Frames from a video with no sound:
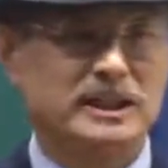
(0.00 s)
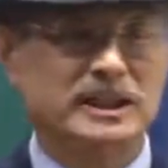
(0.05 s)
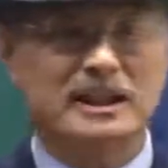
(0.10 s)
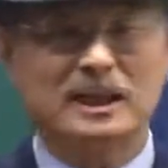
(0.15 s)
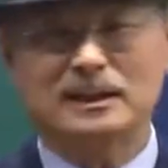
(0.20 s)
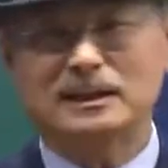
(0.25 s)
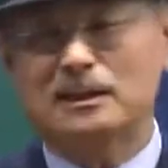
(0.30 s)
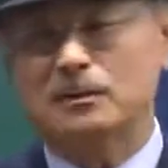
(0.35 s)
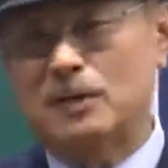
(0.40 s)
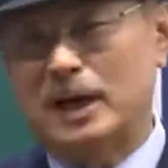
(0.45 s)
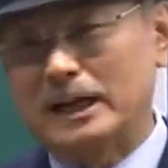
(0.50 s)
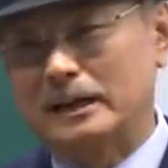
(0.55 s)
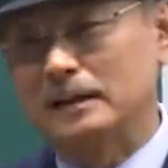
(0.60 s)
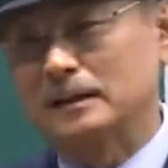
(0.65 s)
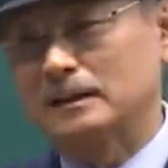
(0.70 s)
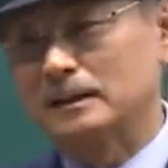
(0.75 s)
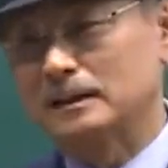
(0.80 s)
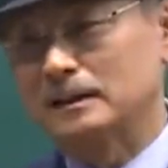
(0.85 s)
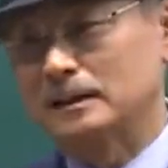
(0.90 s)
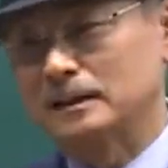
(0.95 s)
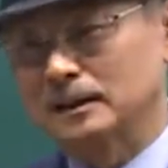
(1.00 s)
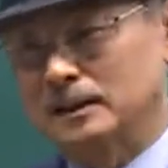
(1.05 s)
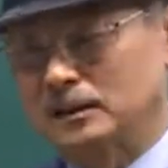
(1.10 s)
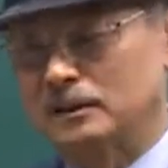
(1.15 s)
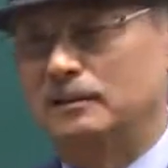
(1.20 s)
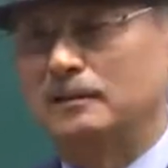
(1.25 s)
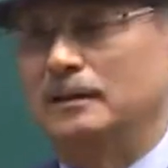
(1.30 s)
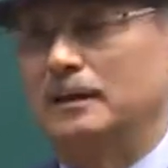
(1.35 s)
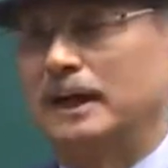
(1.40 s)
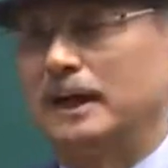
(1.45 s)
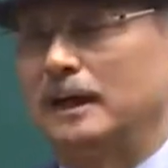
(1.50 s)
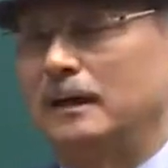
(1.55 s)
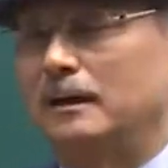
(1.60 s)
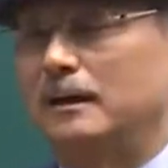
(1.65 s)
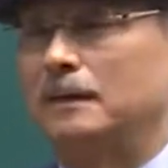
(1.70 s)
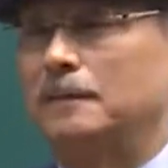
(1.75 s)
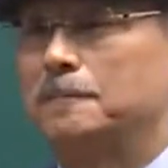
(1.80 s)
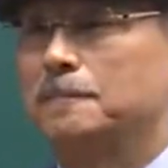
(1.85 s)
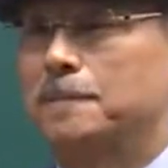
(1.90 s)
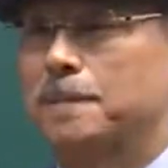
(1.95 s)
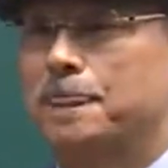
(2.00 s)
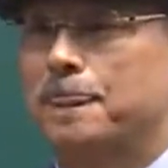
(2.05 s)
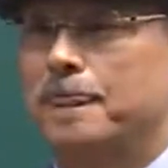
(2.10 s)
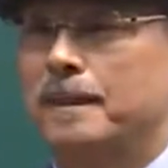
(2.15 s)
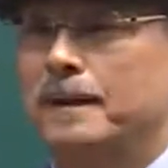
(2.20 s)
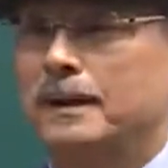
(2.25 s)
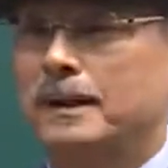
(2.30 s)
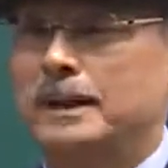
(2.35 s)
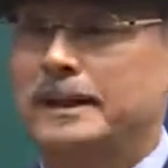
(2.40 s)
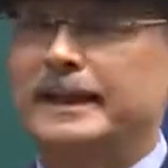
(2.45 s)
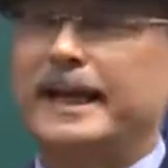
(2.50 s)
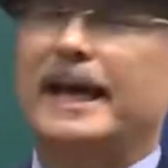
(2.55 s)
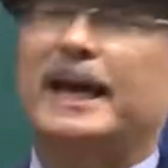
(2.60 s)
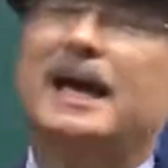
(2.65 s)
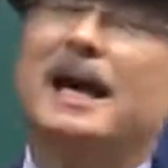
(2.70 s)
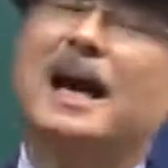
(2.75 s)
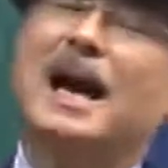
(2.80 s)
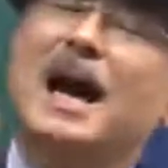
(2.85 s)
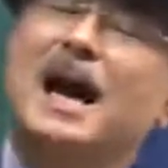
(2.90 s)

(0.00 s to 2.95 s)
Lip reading: tell you what honesty is all about. Keeping your